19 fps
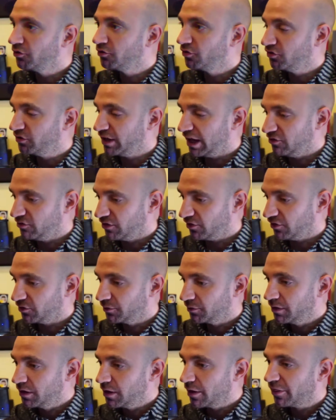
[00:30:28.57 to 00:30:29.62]
to stage this.
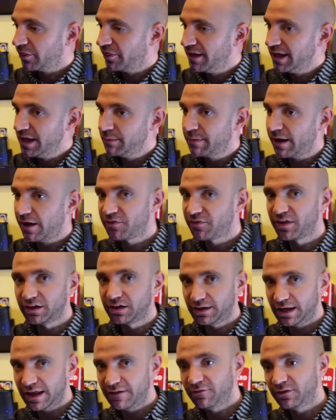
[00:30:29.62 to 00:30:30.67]
Think about the
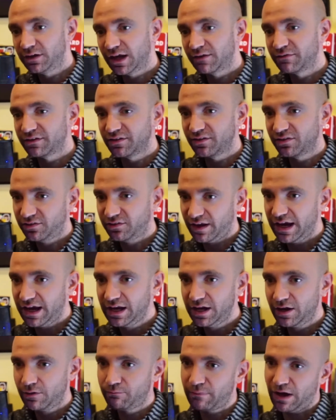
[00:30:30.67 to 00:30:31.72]
level of
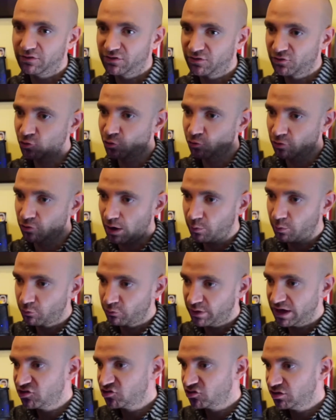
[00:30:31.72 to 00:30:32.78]
insane amounts of
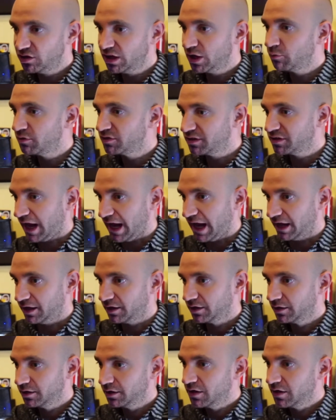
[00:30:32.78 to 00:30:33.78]
cooperation it would take.